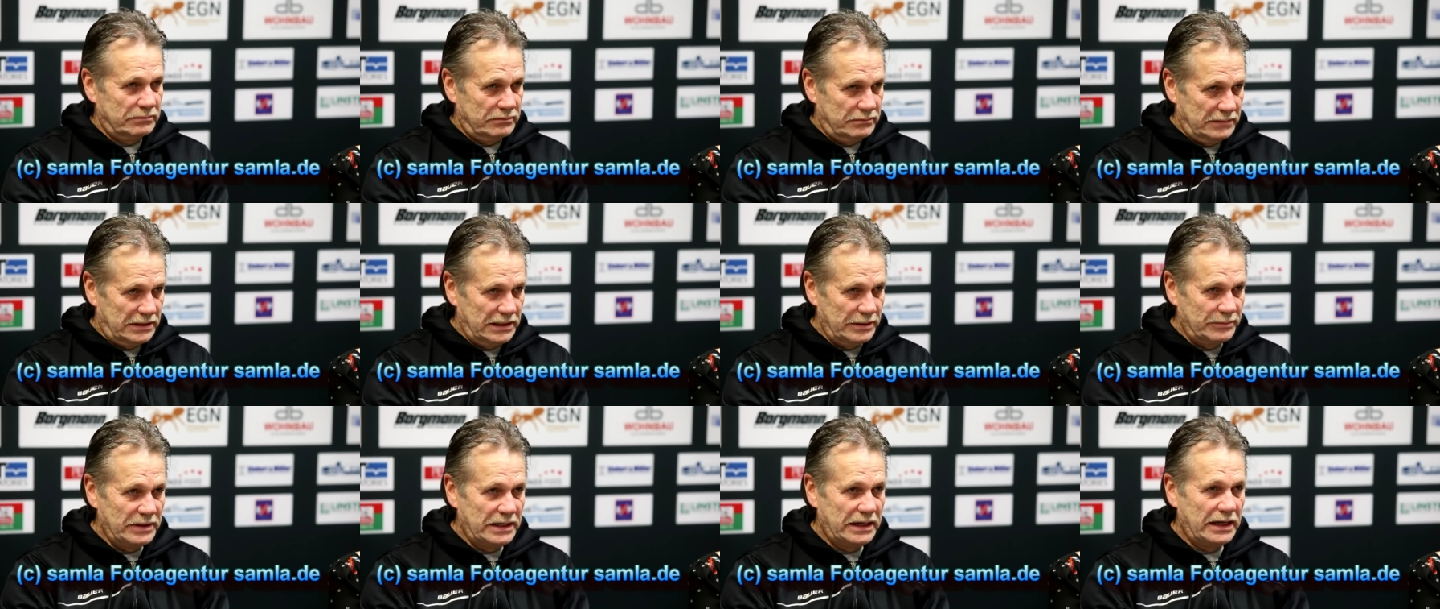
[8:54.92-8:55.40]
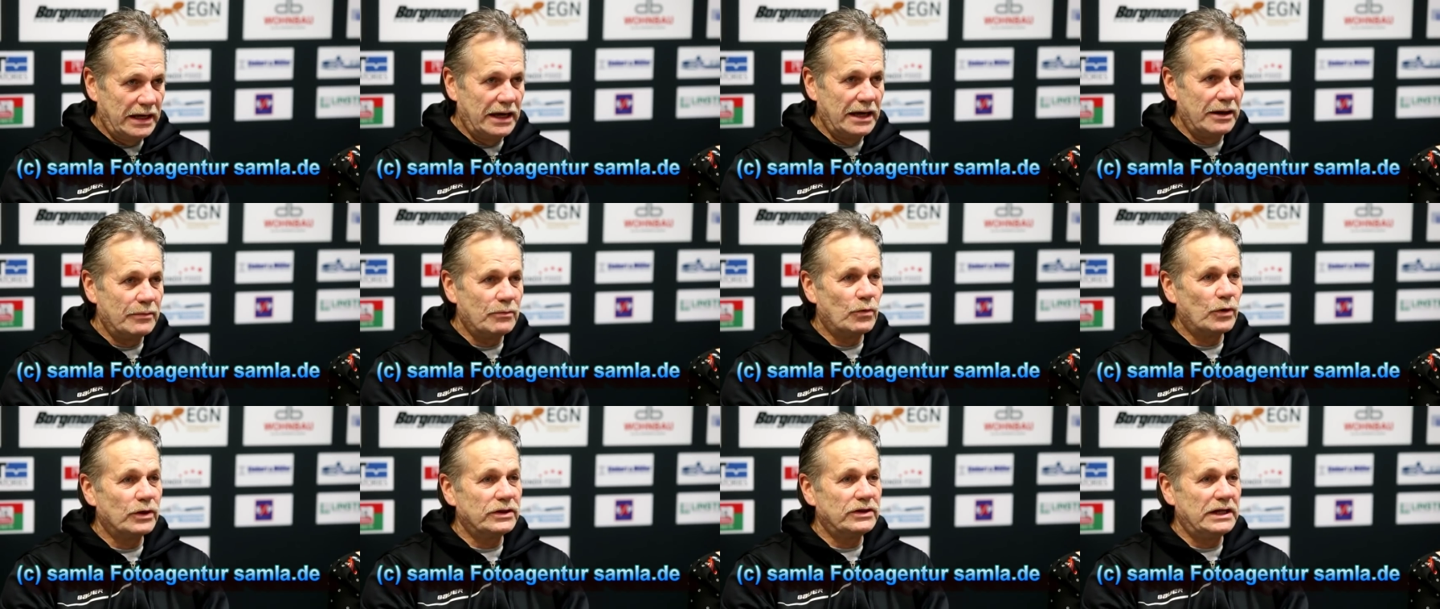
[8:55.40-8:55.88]
They
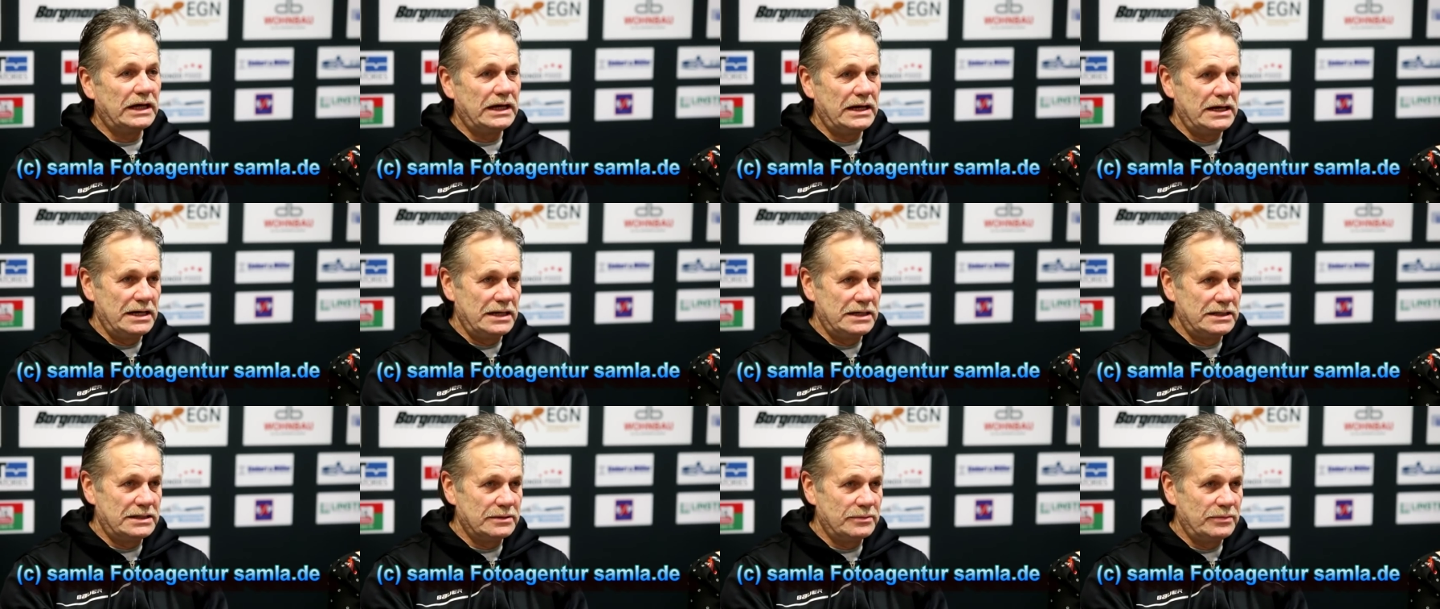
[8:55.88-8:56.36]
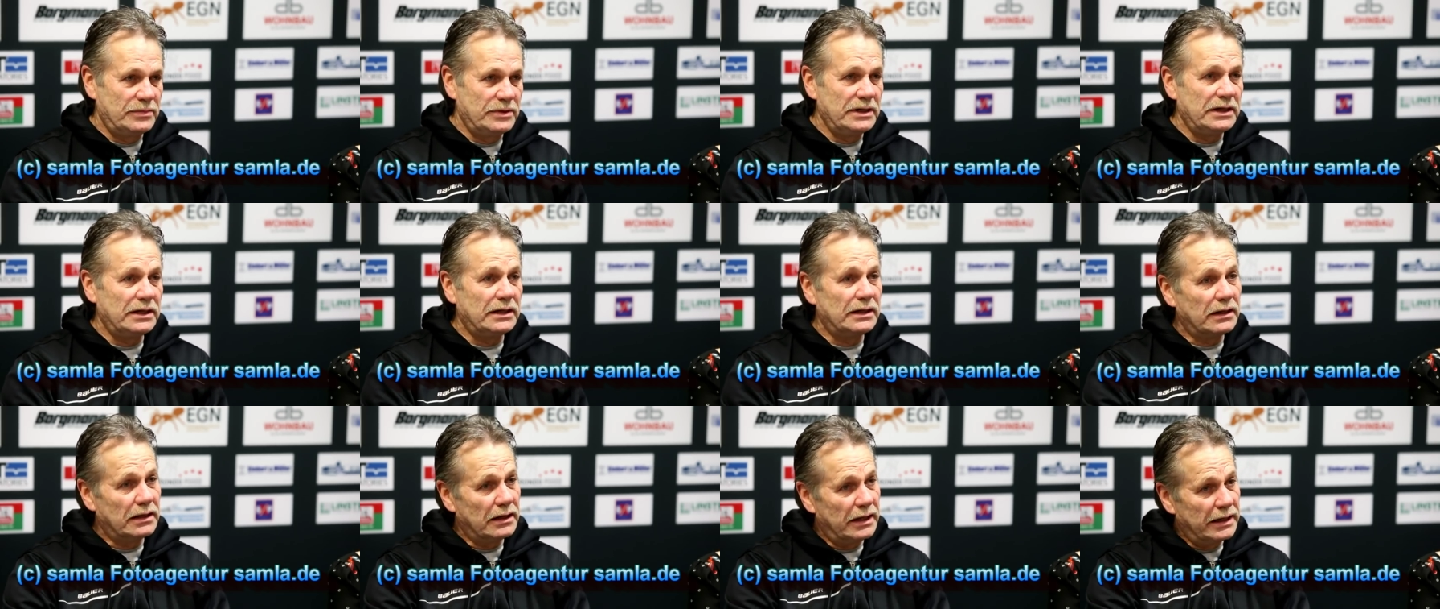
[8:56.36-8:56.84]
became what they need to
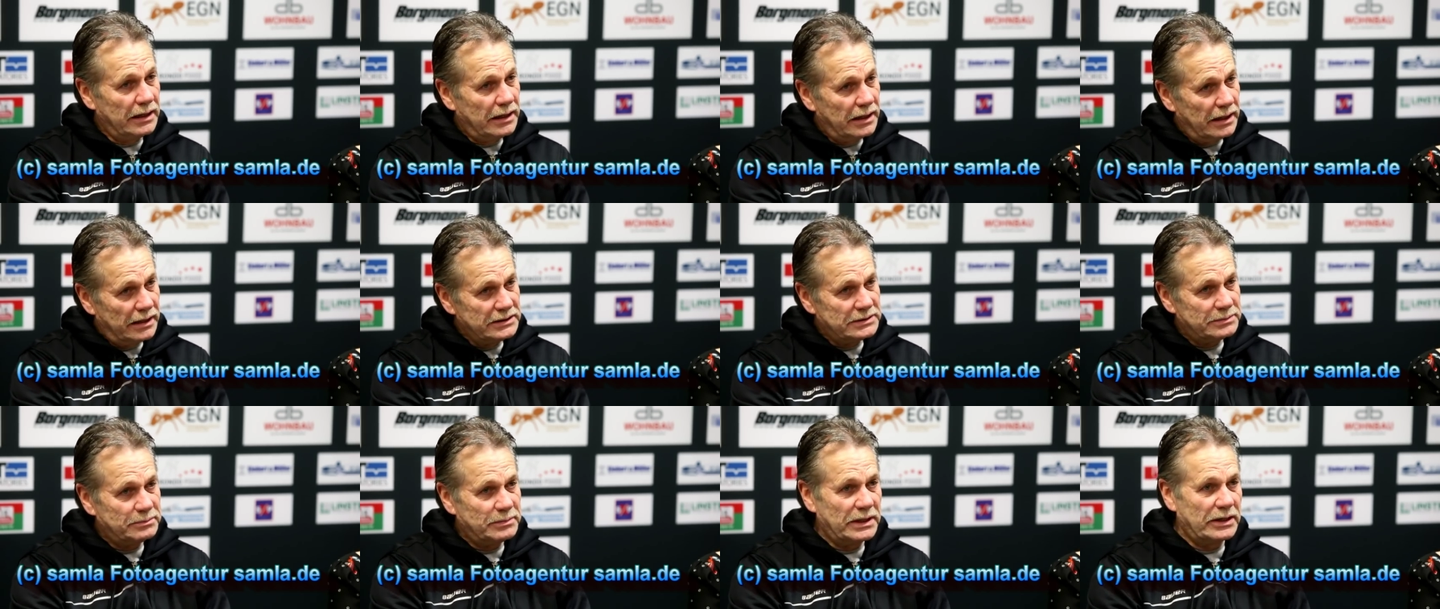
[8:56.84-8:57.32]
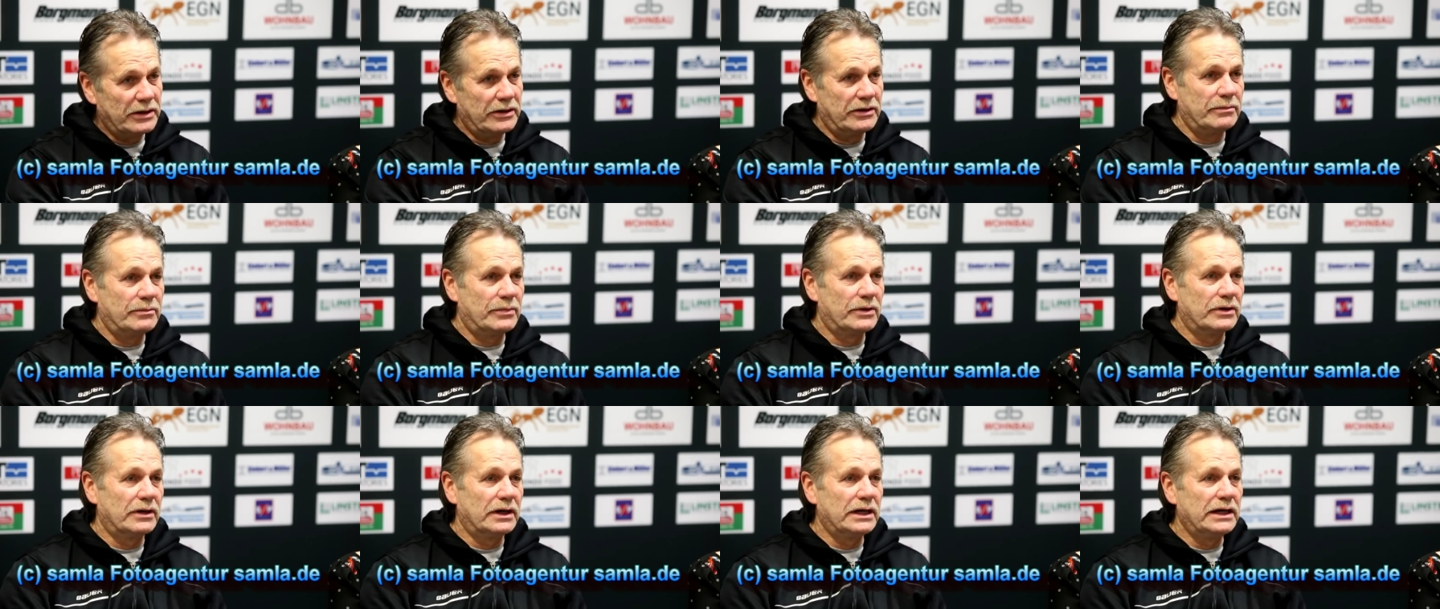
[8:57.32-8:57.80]
be, like Ice Bear
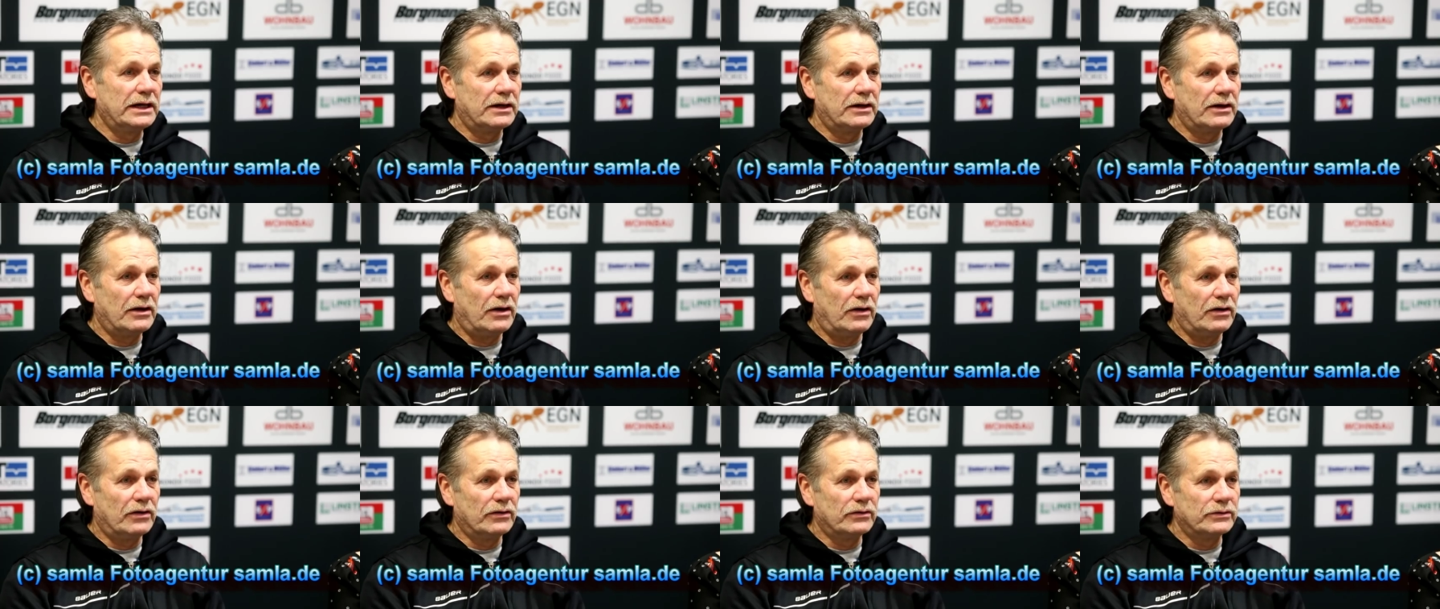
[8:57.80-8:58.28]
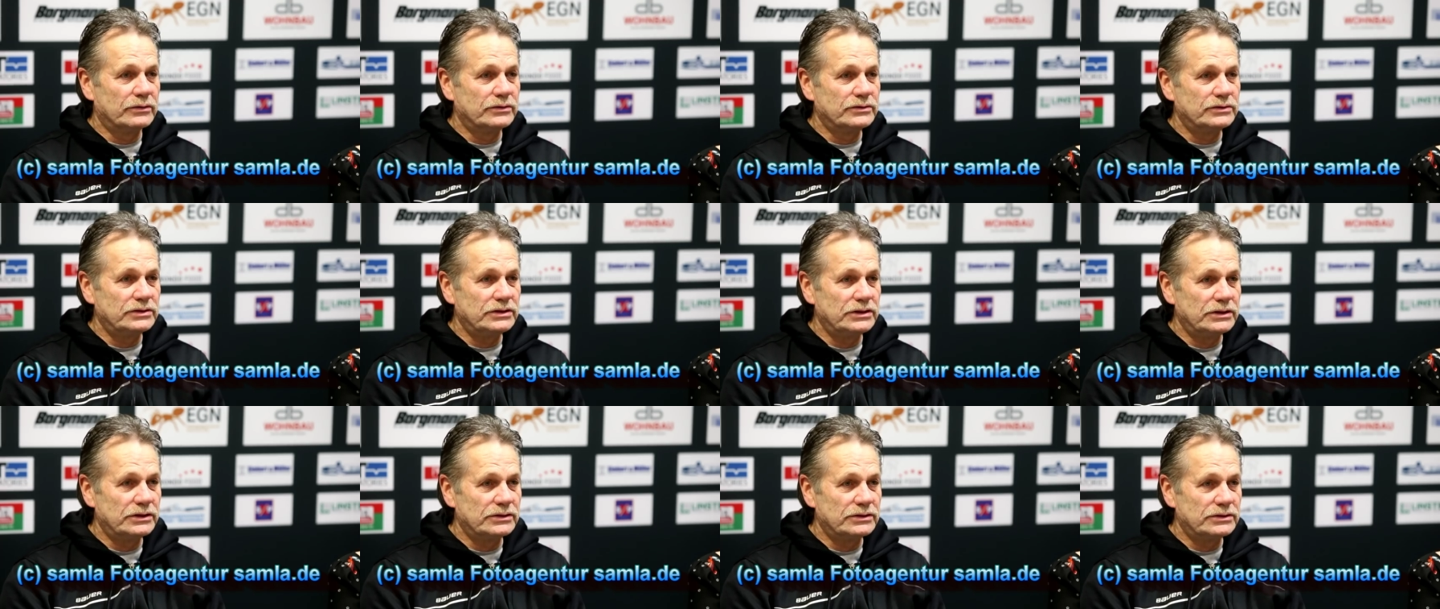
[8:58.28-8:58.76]
in Berlin all those
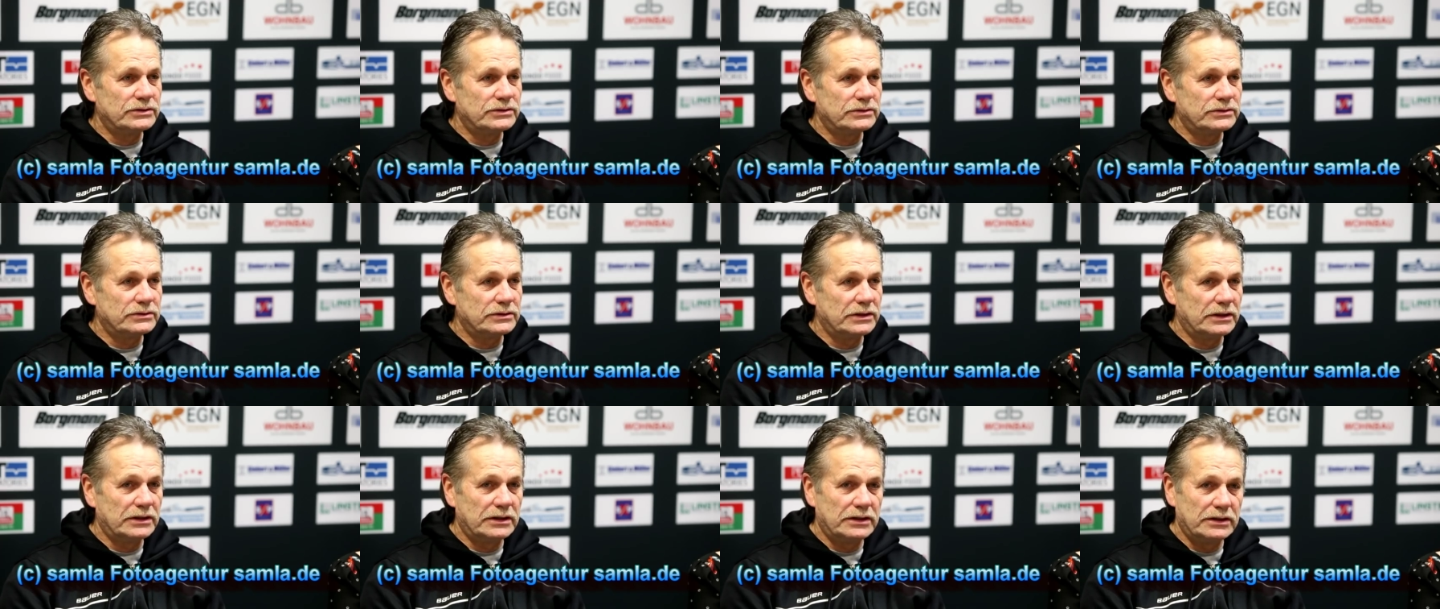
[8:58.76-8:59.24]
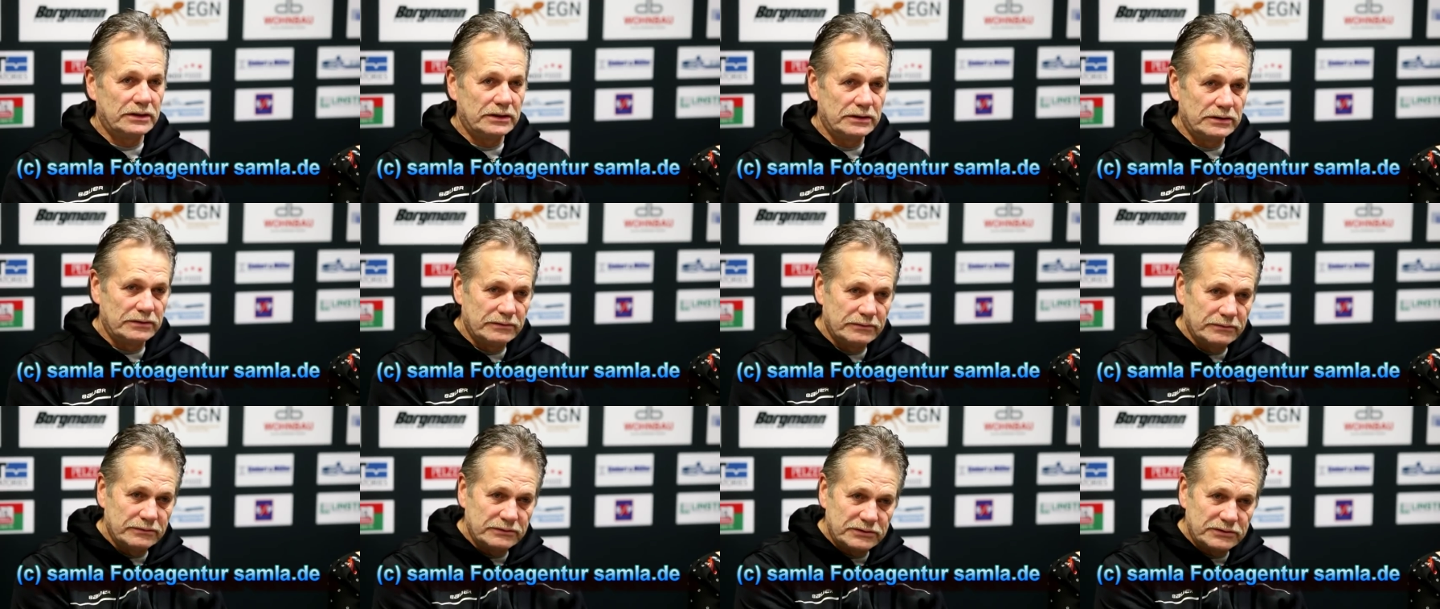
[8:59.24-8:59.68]
years, uh,